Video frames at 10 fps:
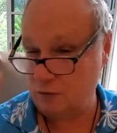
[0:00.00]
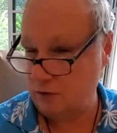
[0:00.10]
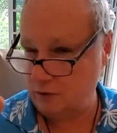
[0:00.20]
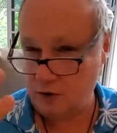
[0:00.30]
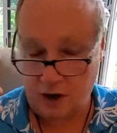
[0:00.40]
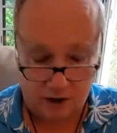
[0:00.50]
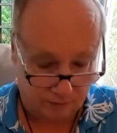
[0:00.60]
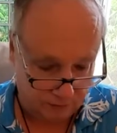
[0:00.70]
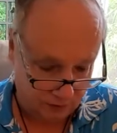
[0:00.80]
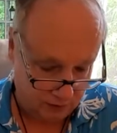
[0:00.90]
Maybe you have,
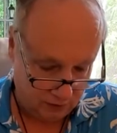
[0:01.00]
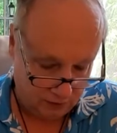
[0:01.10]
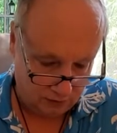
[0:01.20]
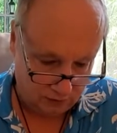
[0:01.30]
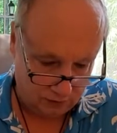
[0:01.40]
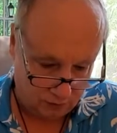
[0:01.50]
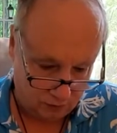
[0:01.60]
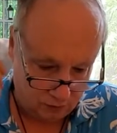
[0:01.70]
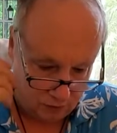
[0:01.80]
you know.